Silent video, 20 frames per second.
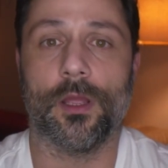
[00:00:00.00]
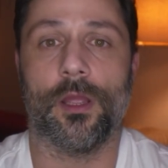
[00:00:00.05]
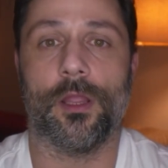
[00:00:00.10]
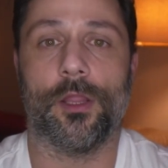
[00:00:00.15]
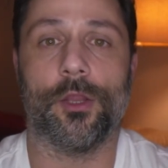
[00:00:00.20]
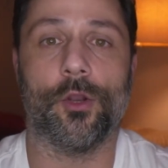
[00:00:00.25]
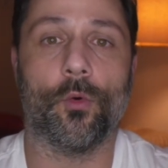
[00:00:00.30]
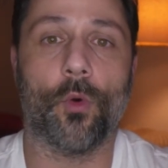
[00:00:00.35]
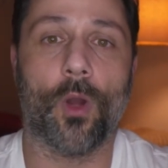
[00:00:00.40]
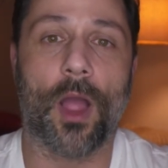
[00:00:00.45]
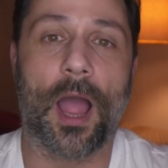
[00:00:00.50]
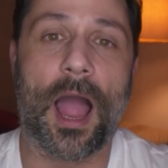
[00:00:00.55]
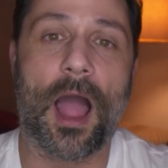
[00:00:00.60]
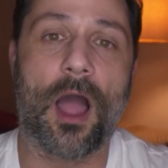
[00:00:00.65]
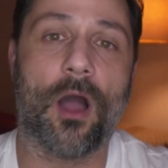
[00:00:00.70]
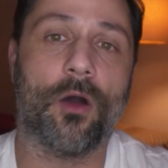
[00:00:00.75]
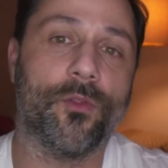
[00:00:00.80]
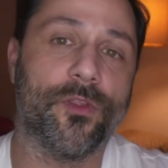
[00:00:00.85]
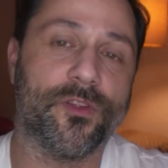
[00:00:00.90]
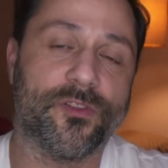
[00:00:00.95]
you know,
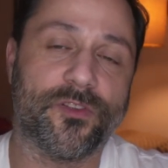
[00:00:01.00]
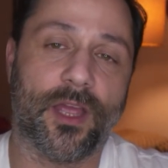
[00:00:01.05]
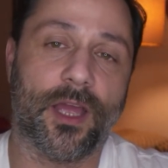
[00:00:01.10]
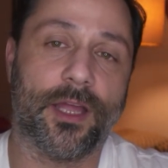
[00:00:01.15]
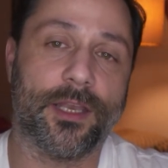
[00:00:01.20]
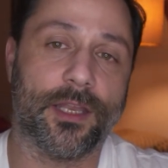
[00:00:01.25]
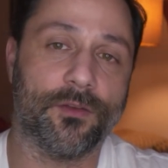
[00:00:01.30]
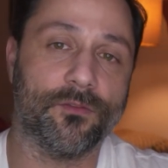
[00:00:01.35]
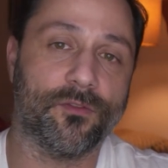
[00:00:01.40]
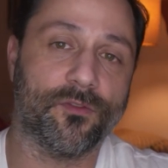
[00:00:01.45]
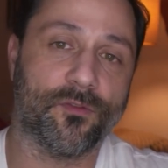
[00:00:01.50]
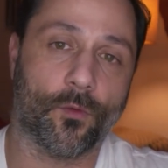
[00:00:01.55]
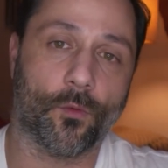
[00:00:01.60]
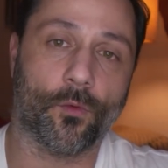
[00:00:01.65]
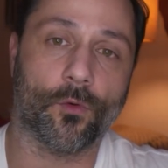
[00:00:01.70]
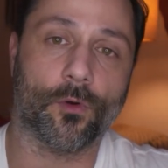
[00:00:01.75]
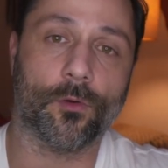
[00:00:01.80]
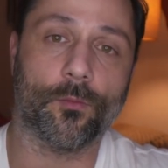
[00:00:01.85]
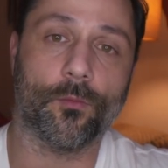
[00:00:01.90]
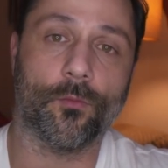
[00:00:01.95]
how does that
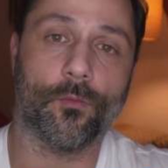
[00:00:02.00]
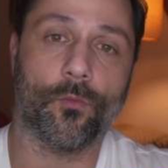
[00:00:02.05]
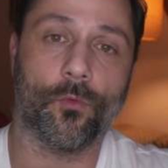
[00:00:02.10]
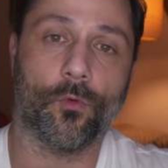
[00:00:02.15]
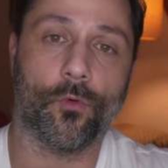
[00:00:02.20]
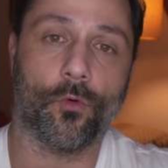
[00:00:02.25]
inform